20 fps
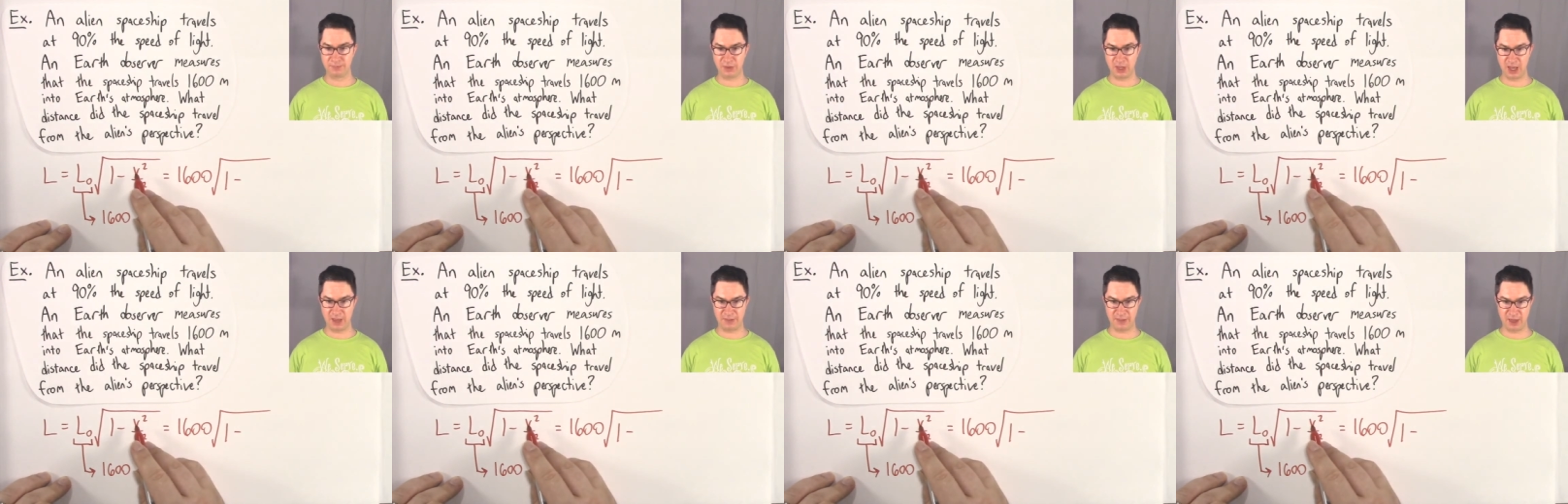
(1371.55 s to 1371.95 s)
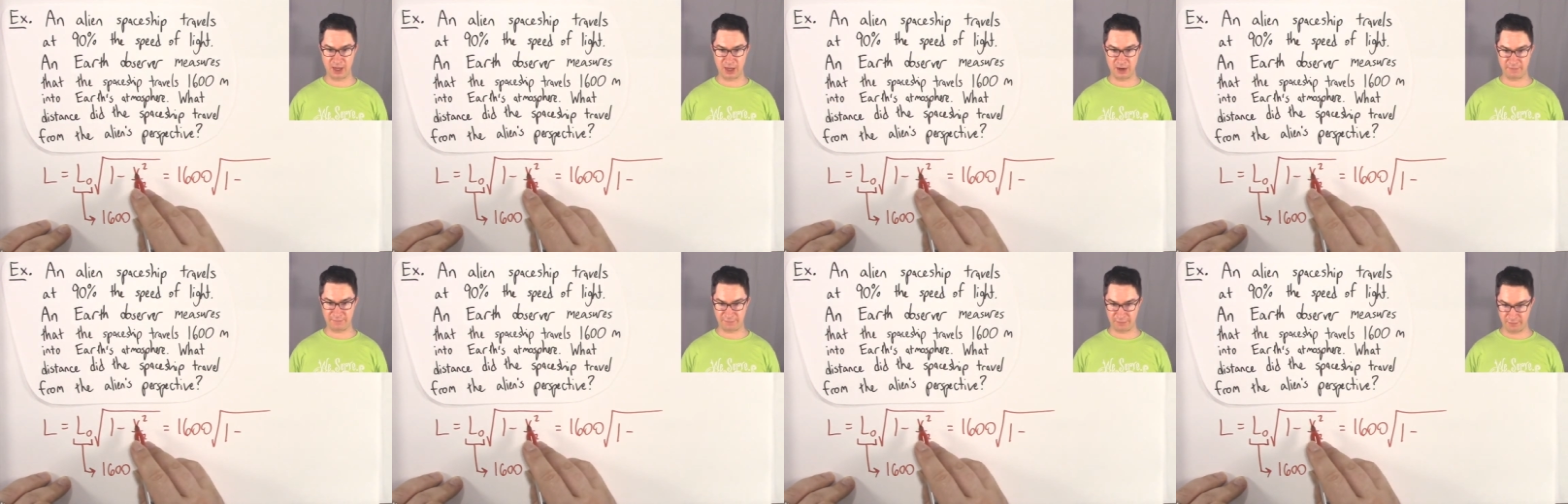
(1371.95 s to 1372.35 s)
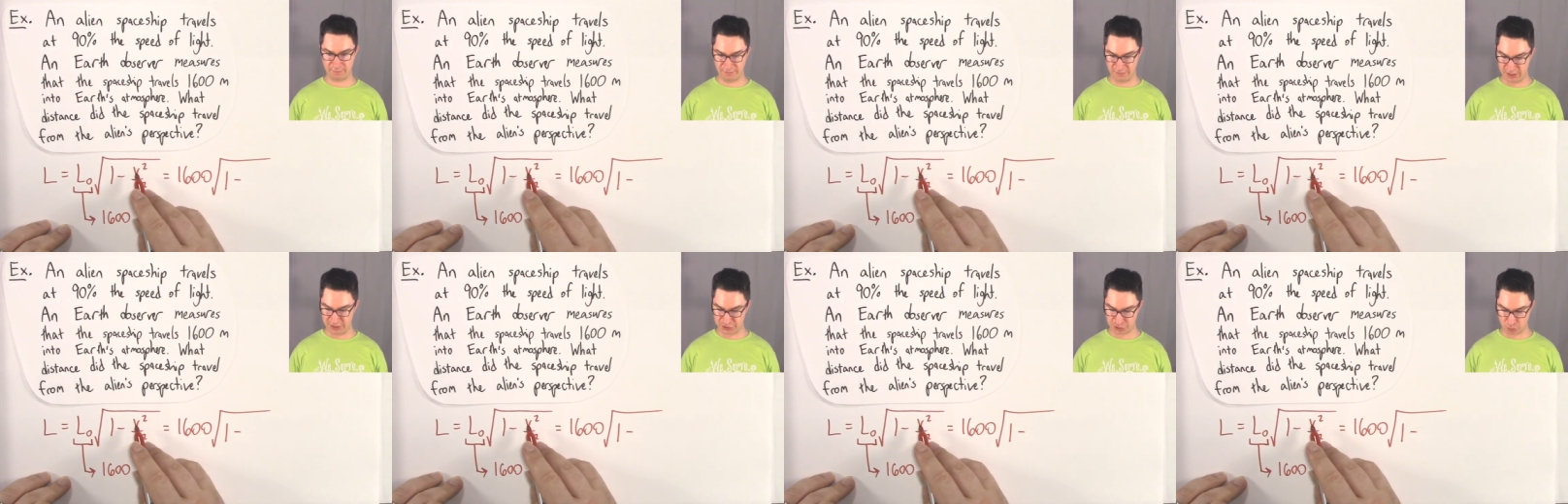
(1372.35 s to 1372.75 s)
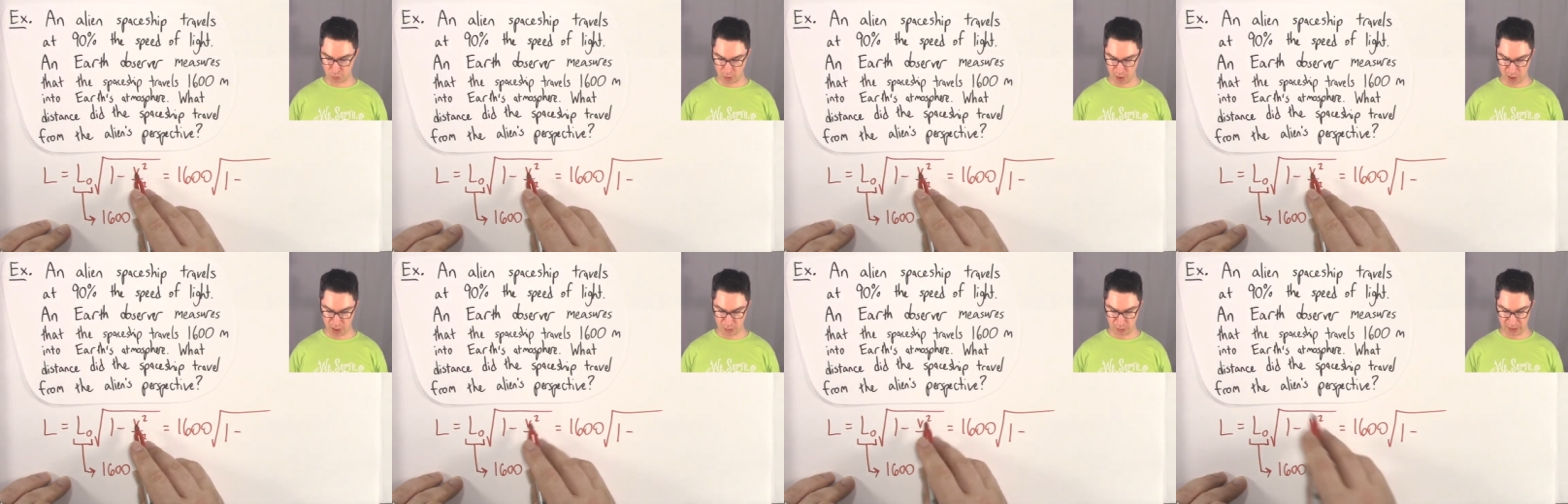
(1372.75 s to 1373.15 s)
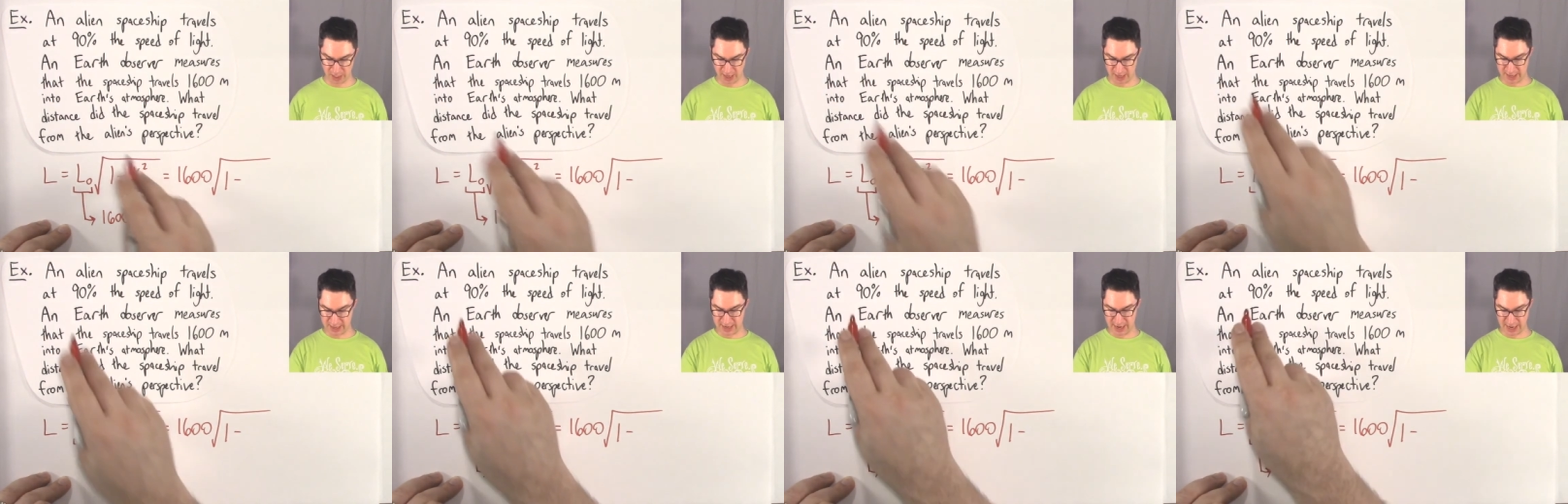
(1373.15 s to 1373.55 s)
and then for v squared, we
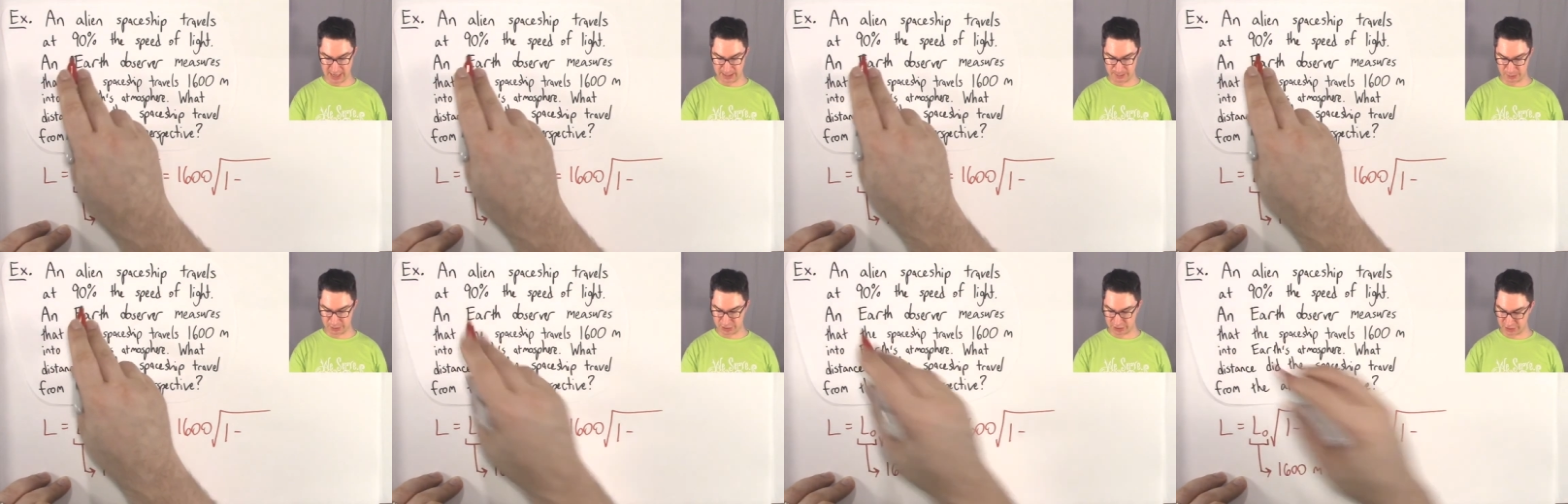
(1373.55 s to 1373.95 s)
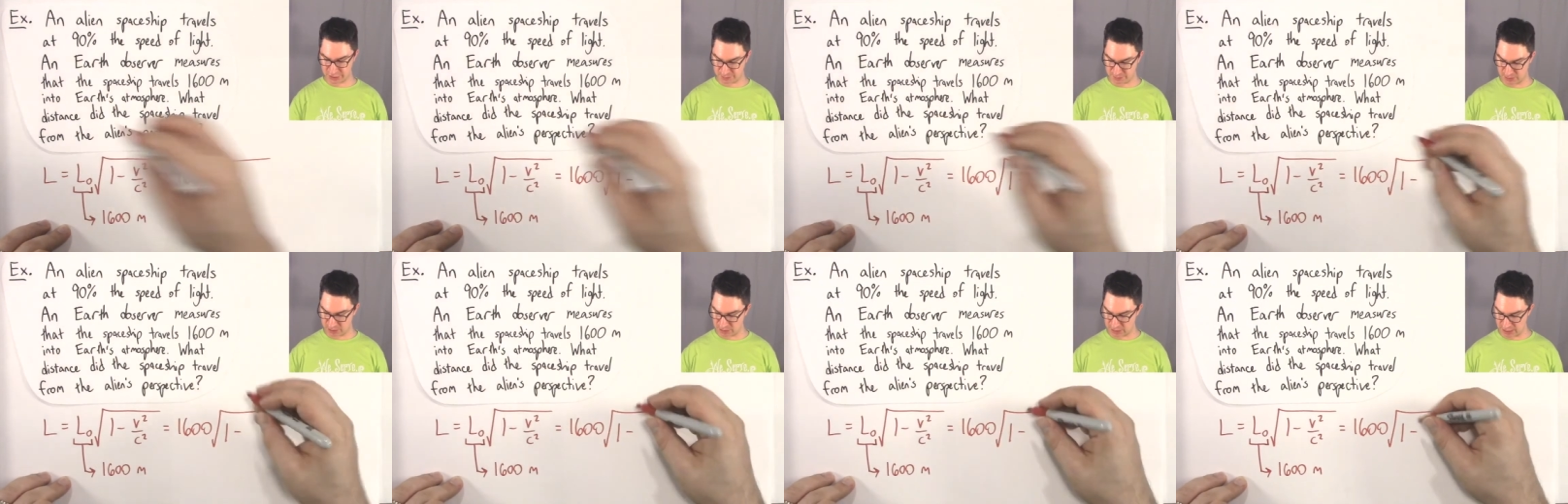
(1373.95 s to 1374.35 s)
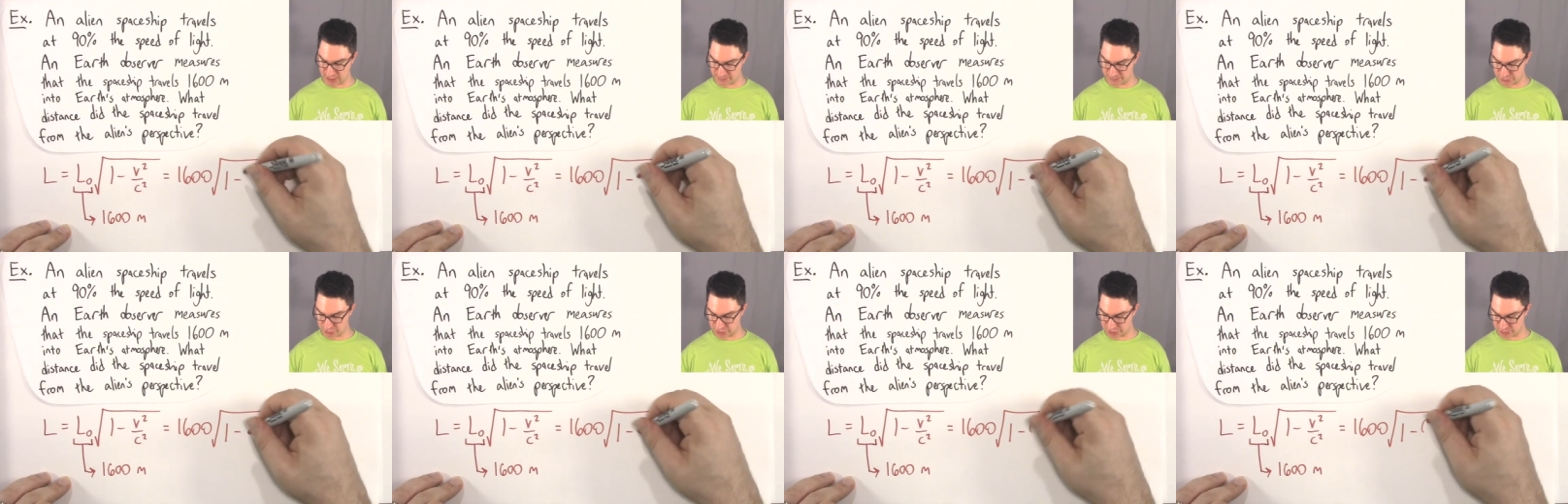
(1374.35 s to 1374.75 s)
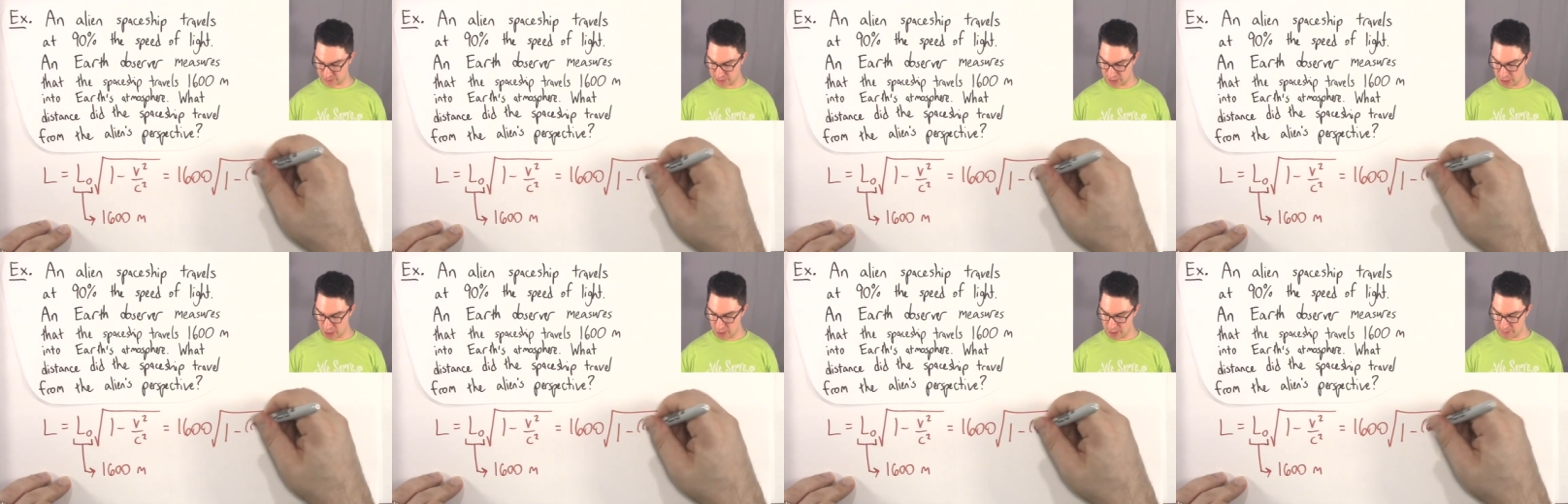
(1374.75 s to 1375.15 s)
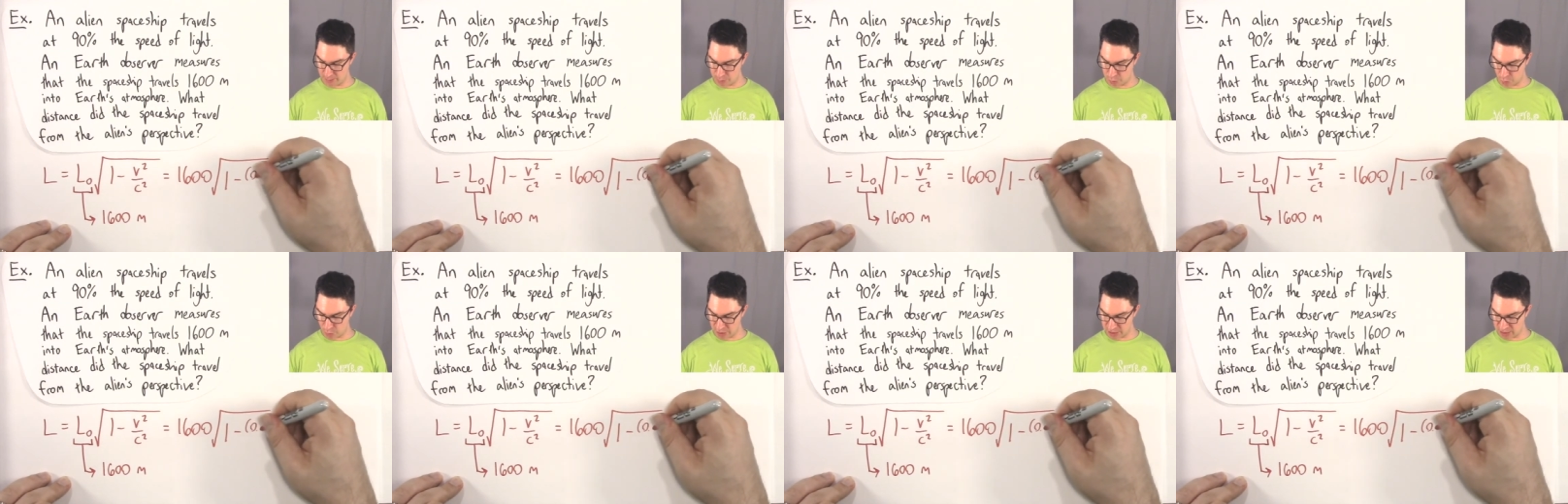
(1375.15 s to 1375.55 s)
got 90% the speed of light, so it's going to be
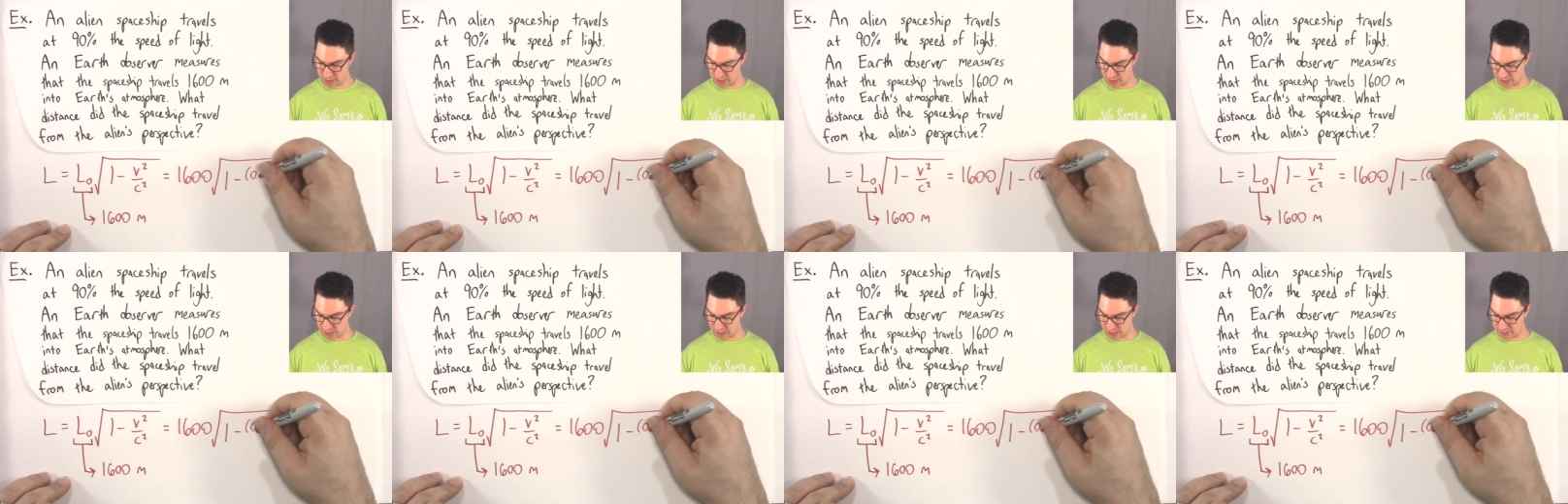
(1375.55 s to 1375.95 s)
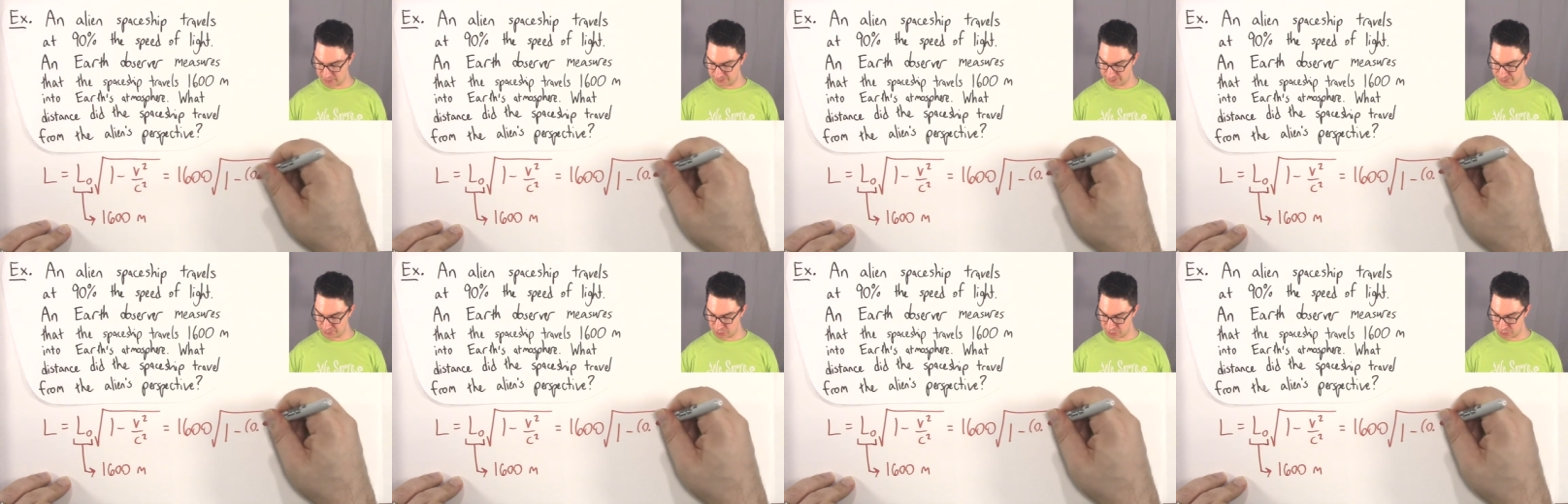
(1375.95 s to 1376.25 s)
0.9